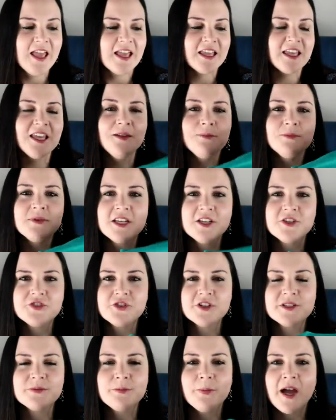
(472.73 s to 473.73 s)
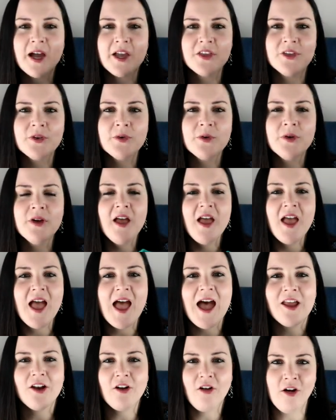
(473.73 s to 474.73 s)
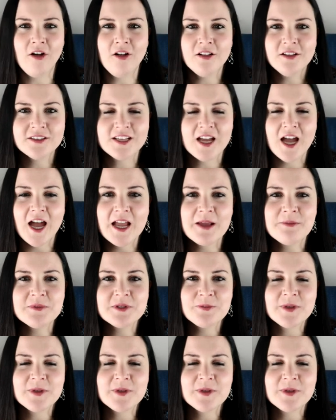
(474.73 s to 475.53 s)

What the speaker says: Keep t-shirts by you at all times,